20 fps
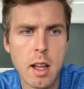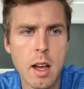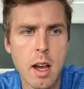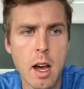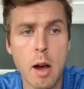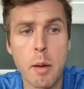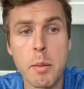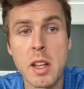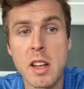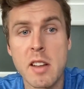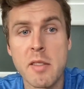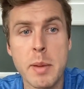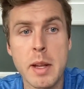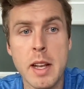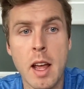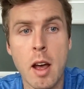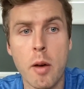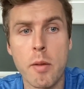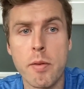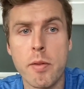that have been
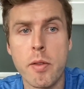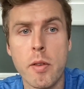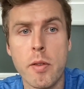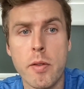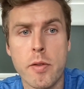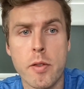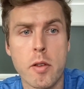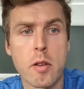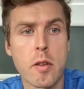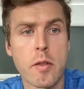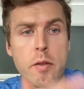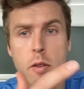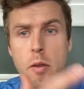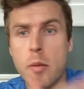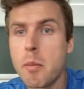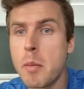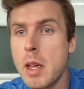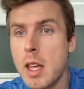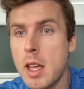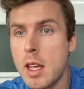helpful for
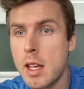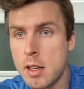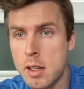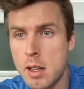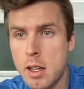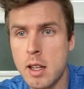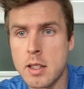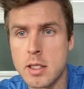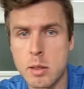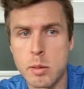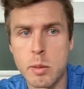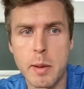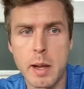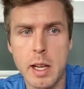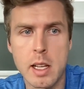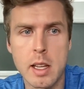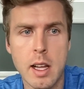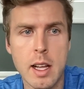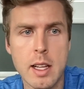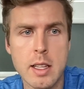me and some of my
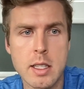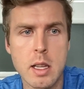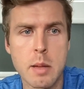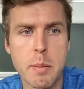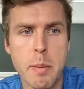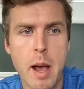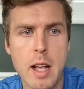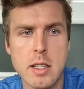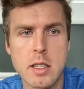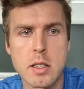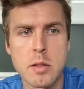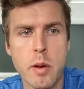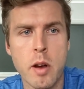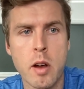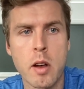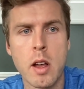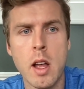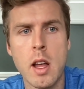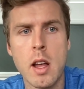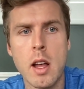clients in the past as
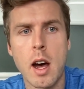well.